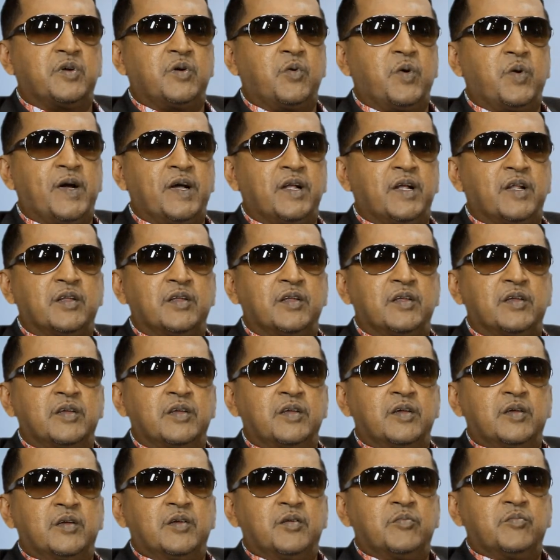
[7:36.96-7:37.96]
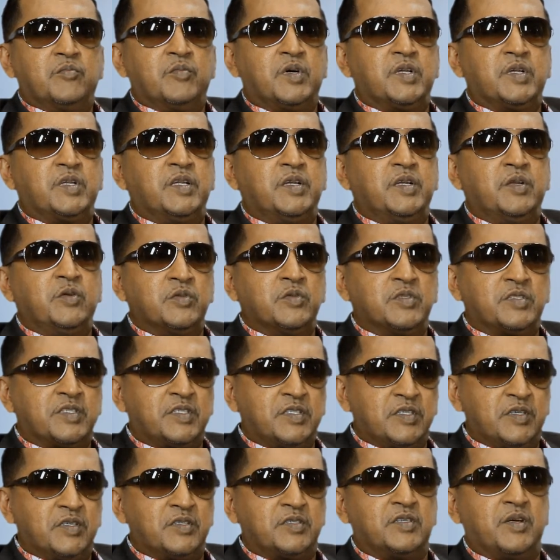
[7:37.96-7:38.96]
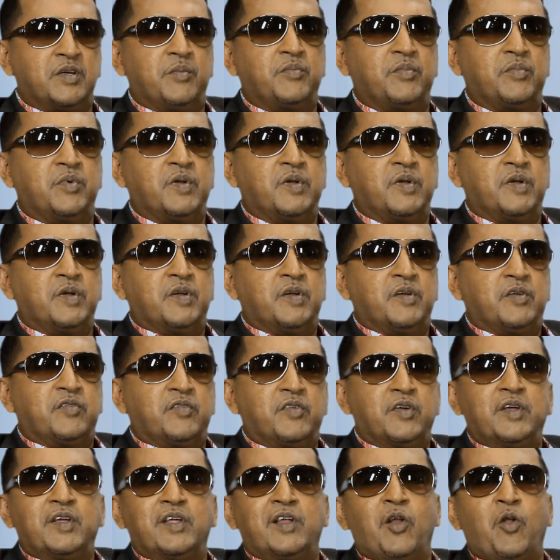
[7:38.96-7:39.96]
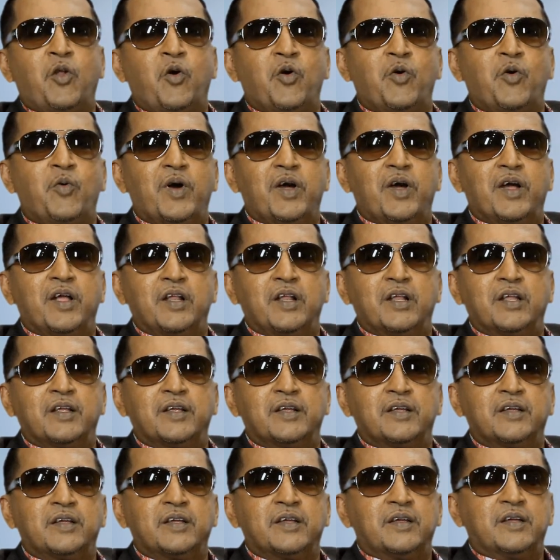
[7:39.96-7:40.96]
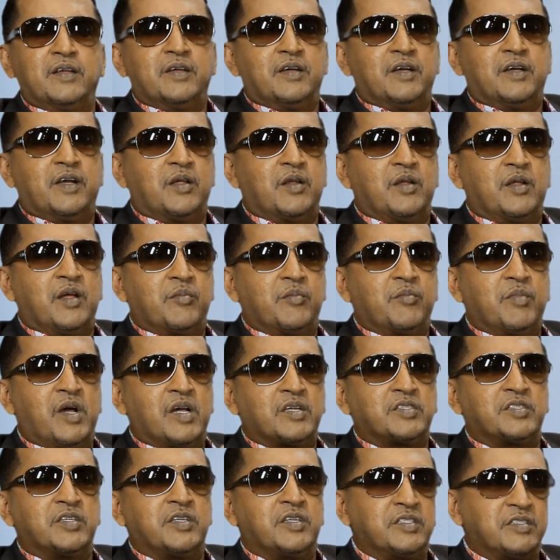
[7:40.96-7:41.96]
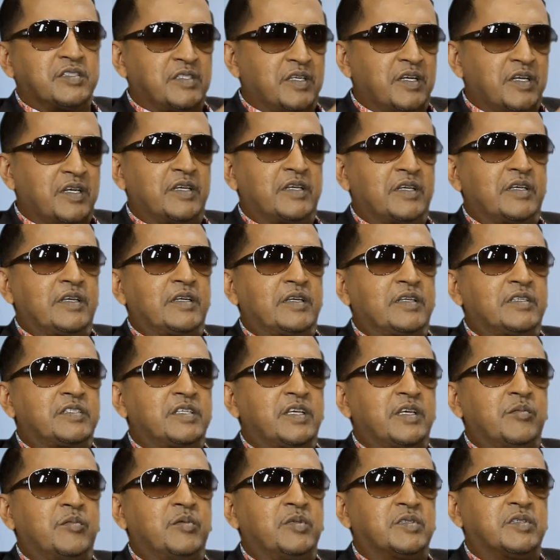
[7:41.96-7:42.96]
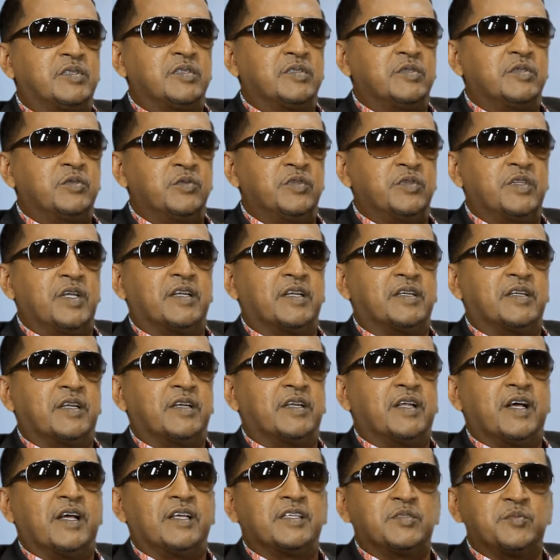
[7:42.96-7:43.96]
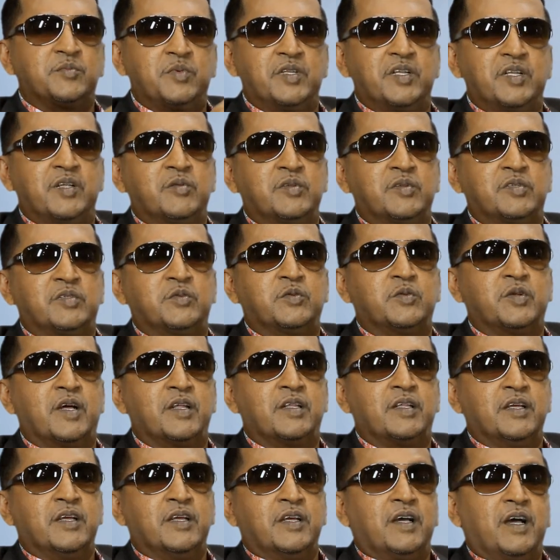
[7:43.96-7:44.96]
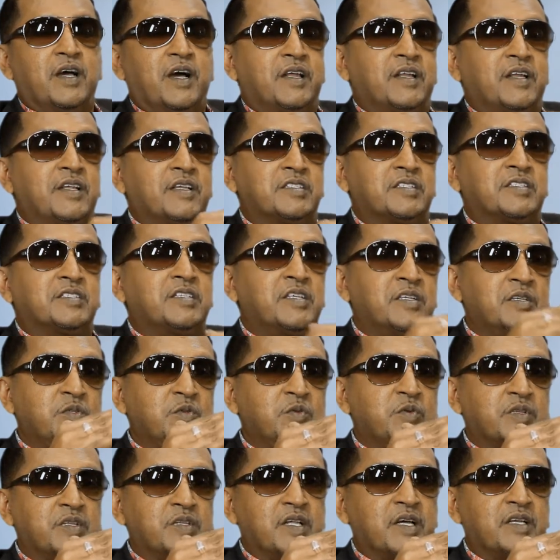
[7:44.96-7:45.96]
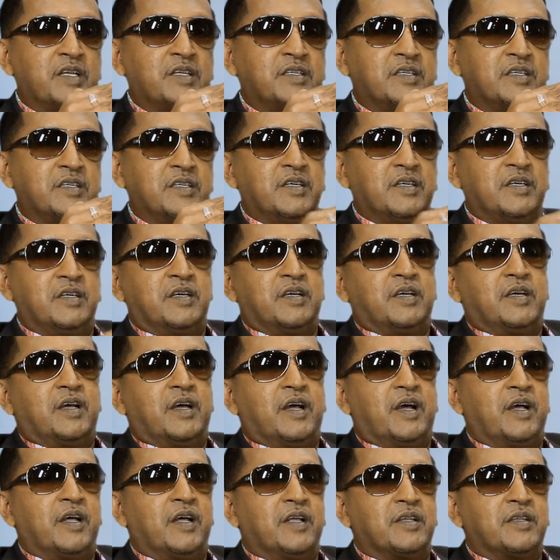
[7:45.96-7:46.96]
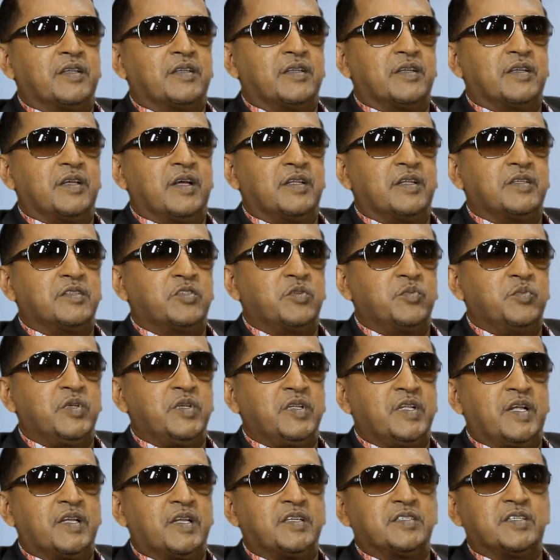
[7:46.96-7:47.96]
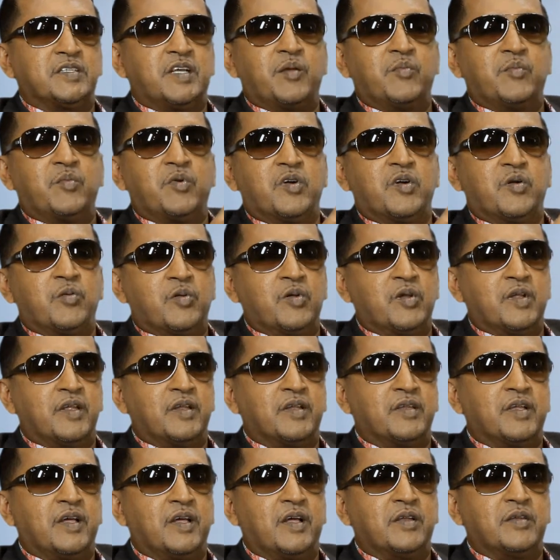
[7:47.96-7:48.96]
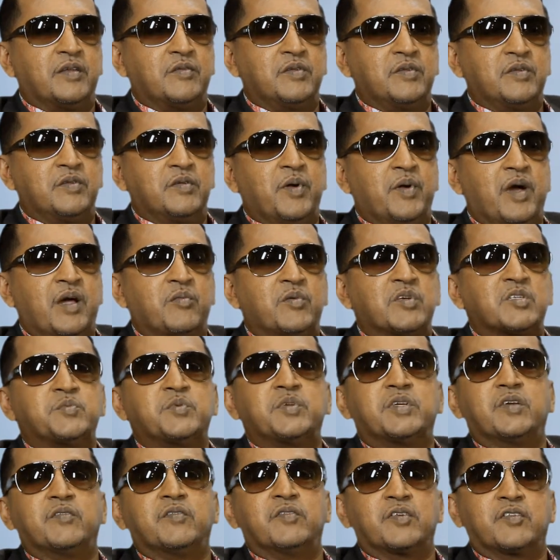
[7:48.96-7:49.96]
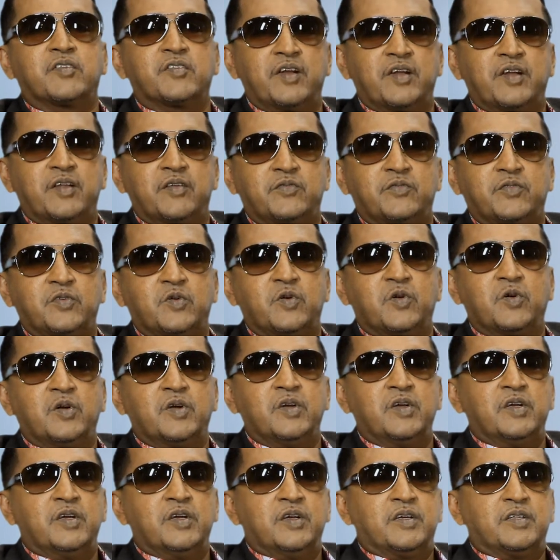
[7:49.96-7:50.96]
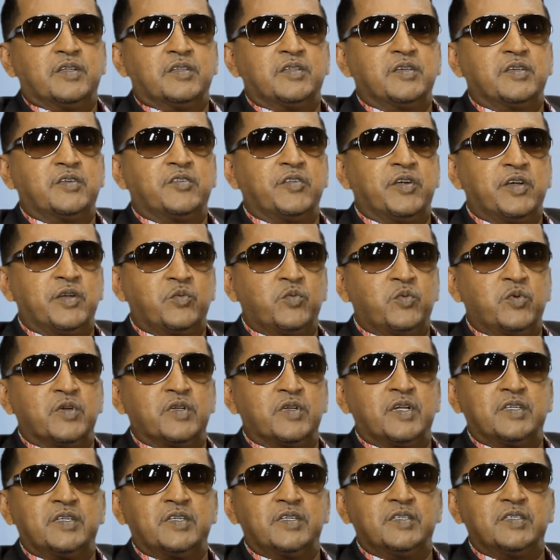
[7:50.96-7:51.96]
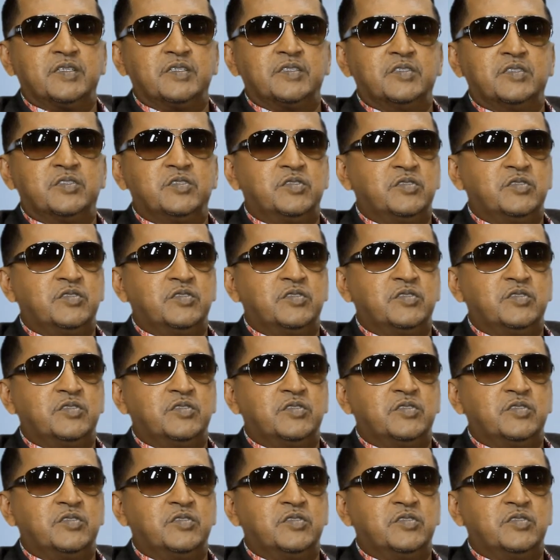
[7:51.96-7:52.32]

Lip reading: a while, but they don't stay on top for a long while. And Marshall is able to do that, and has been able to do that, and is still doing that. And to me, that is admirable, and the man must be given credit for the great work that he's